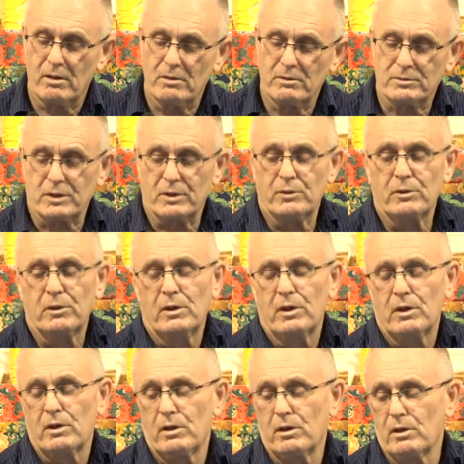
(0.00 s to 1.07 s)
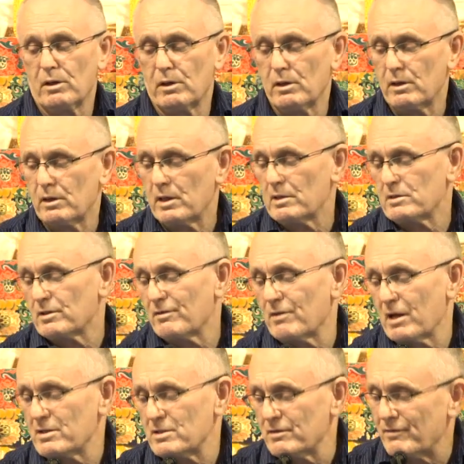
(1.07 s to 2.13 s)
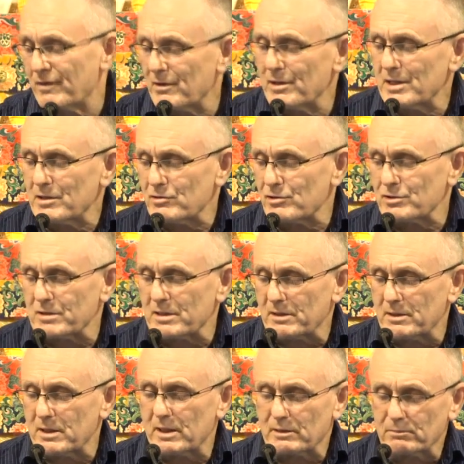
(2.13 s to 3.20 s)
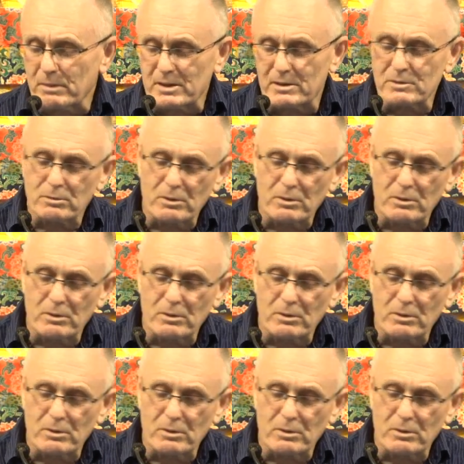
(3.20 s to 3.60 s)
So it's a very interesting thing, because